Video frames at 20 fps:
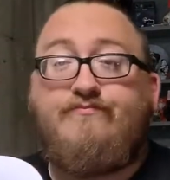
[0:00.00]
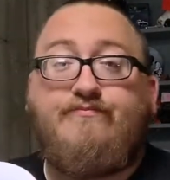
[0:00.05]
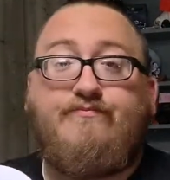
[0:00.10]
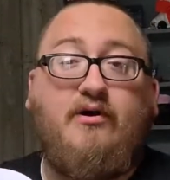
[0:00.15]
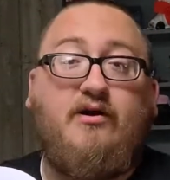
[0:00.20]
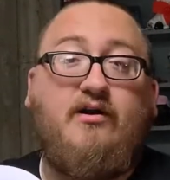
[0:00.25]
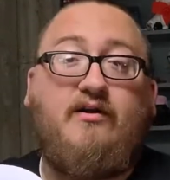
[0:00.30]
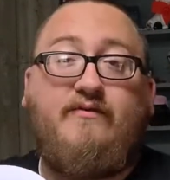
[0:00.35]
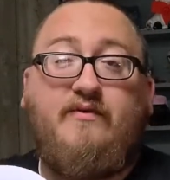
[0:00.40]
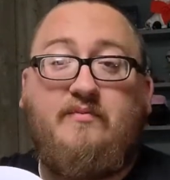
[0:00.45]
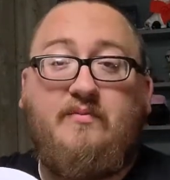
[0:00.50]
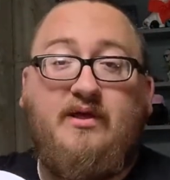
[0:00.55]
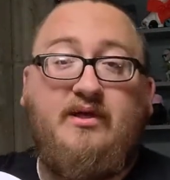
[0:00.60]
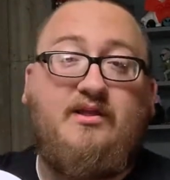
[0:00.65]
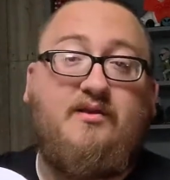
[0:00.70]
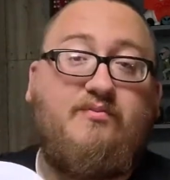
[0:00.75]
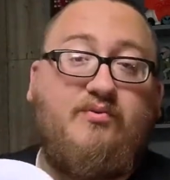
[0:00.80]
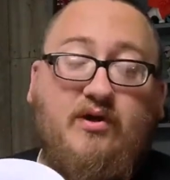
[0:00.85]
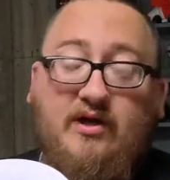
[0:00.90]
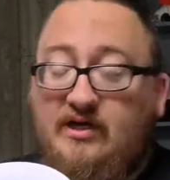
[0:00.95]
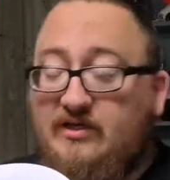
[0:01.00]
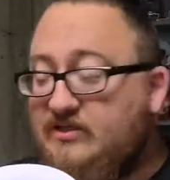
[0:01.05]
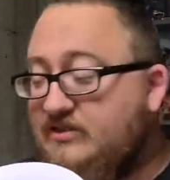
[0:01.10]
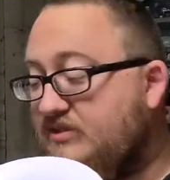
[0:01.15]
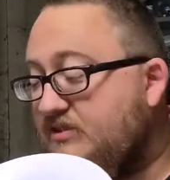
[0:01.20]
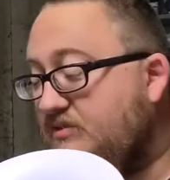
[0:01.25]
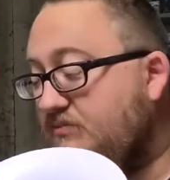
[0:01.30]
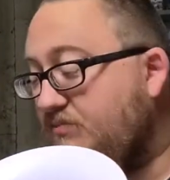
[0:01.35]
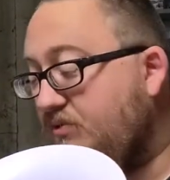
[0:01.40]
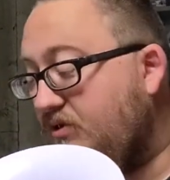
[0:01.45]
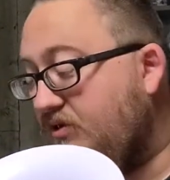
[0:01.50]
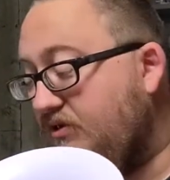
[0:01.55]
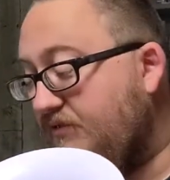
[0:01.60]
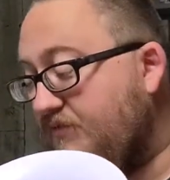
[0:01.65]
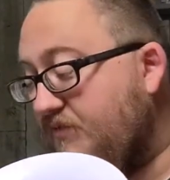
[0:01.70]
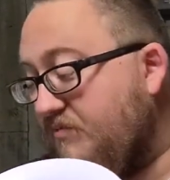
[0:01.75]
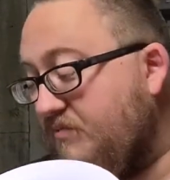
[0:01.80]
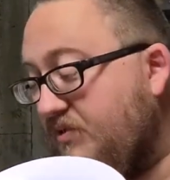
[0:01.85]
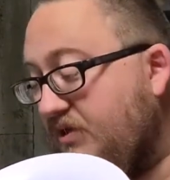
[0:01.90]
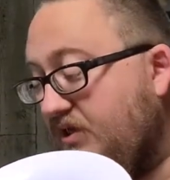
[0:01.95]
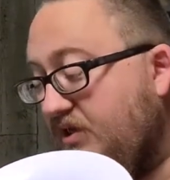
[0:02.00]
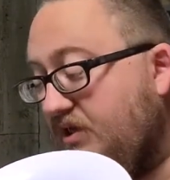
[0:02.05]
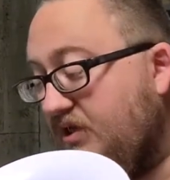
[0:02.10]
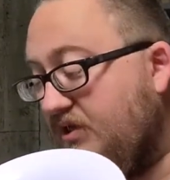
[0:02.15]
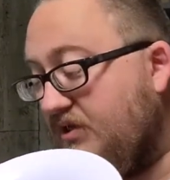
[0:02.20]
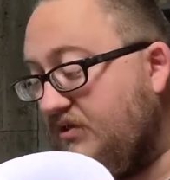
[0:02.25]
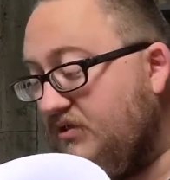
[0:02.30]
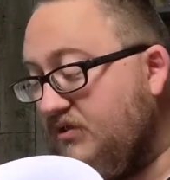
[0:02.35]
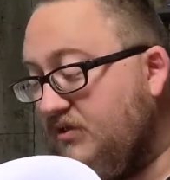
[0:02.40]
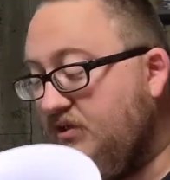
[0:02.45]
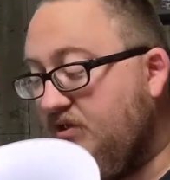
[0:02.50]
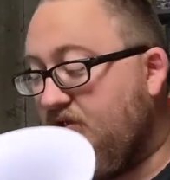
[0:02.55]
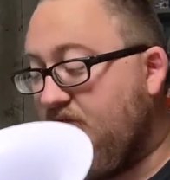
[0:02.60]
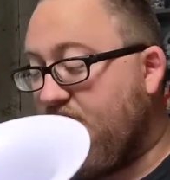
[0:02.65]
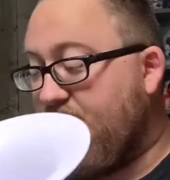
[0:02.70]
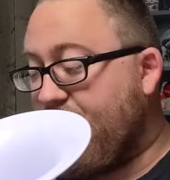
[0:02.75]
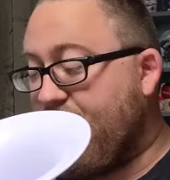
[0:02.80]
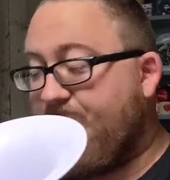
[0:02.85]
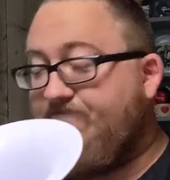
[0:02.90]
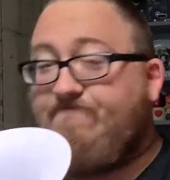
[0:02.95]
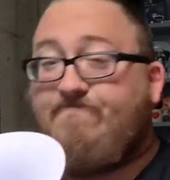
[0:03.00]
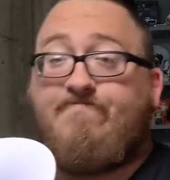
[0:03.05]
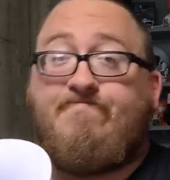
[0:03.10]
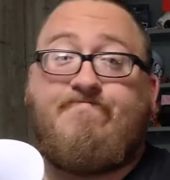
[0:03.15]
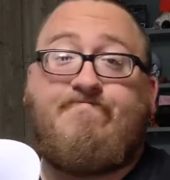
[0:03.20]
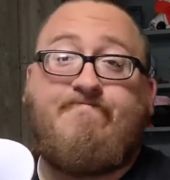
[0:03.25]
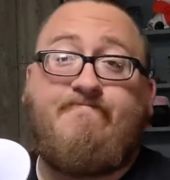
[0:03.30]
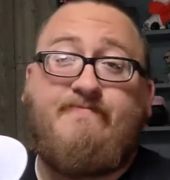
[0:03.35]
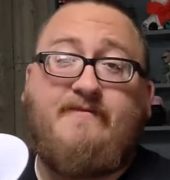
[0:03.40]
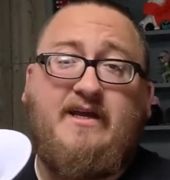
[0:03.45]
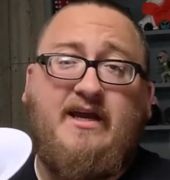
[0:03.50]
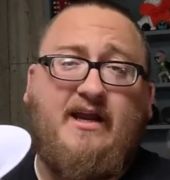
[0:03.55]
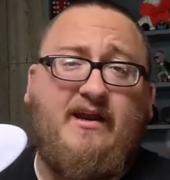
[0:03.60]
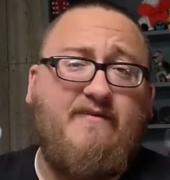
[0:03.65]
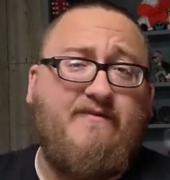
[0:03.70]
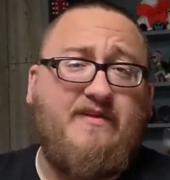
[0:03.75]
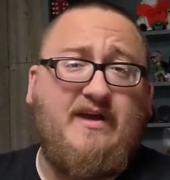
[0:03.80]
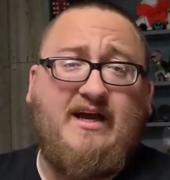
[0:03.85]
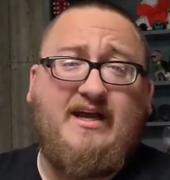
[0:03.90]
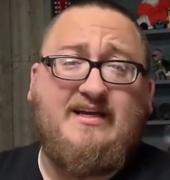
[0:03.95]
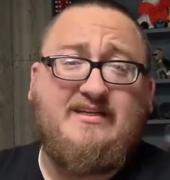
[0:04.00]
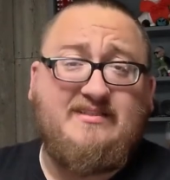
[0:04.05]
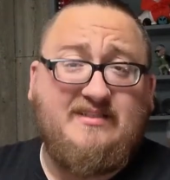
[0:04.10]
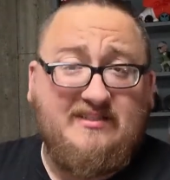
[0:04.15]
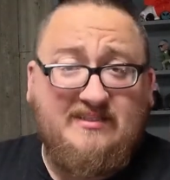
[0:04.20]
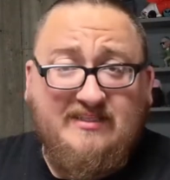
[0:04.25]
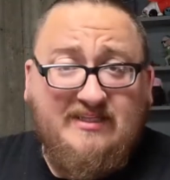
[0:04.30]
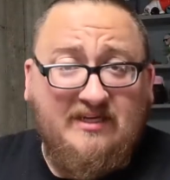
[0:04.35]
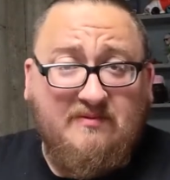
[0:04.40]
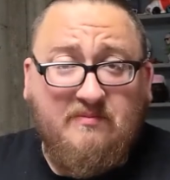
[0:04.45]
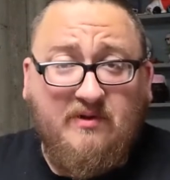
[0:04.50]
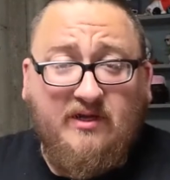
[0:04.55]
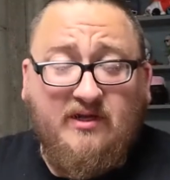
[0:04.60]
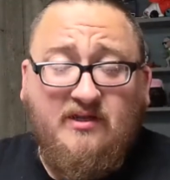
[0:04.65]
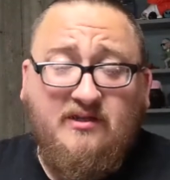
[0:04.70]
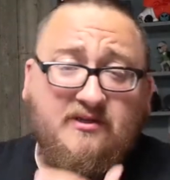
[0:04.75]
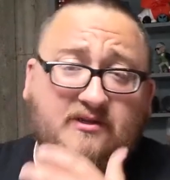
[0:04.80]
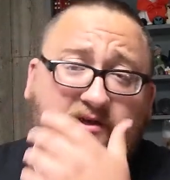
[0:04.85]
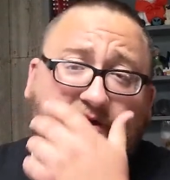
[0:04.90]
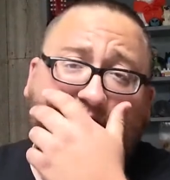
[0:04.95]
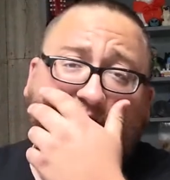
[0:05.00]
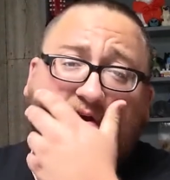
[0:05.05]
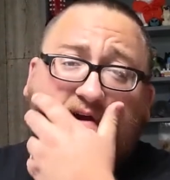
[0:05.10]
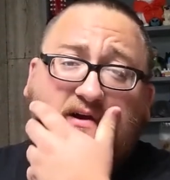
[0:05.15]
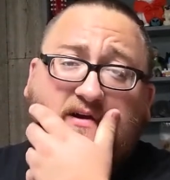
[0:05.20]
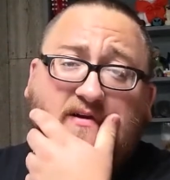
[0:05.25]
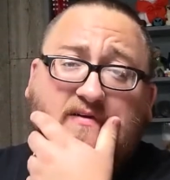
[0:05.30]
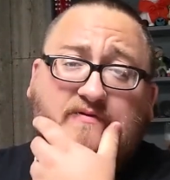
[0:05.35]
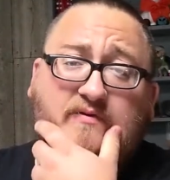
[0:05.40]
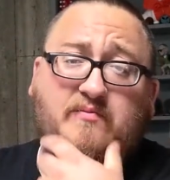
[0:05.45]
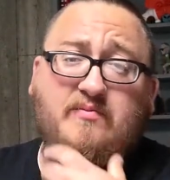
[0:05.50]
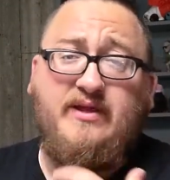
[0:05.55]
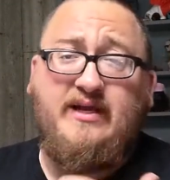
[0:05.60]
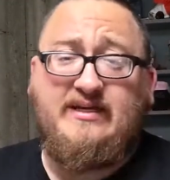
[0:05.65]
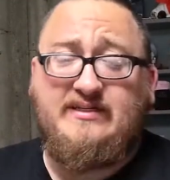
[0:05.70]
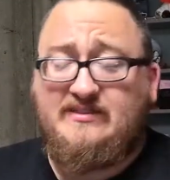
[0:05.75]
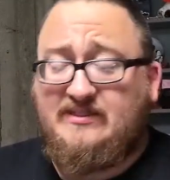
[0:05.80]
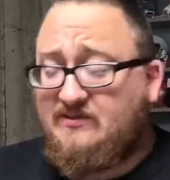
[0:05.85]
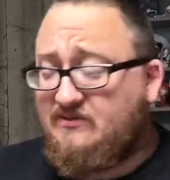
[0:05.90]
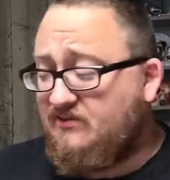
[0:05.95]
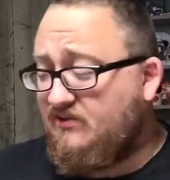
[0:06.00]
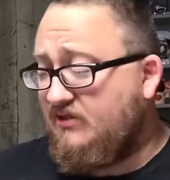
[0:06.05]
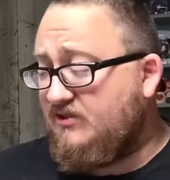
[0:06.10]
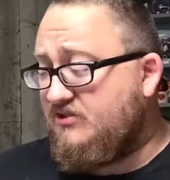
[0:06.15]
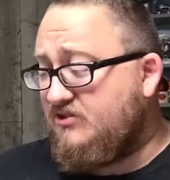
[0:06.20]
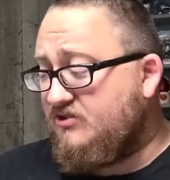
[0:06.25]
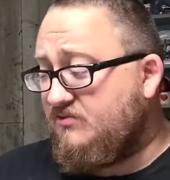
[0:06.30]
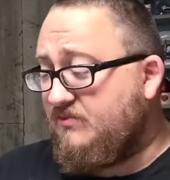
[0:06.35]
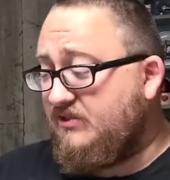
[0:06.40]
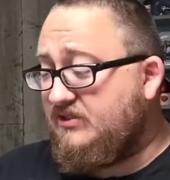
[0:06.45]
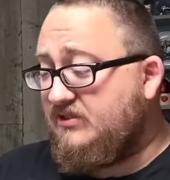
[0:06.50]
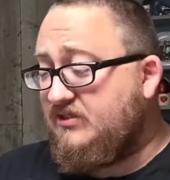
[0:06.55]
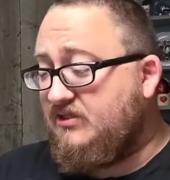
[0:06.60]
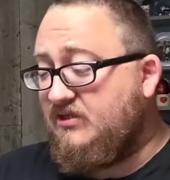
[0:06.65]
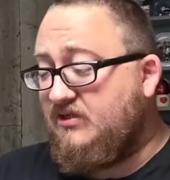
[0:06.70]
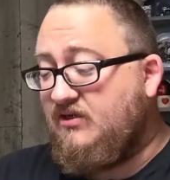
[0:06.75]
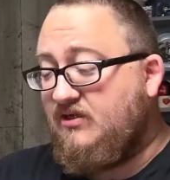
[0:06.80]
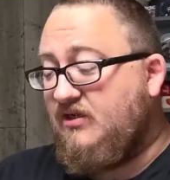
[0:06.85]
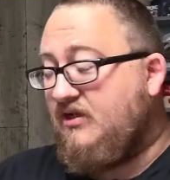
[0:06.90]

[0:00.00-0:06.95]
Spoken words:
Part of it being the price, part of it being kind of, I guess, the stigma of a plastic instrument.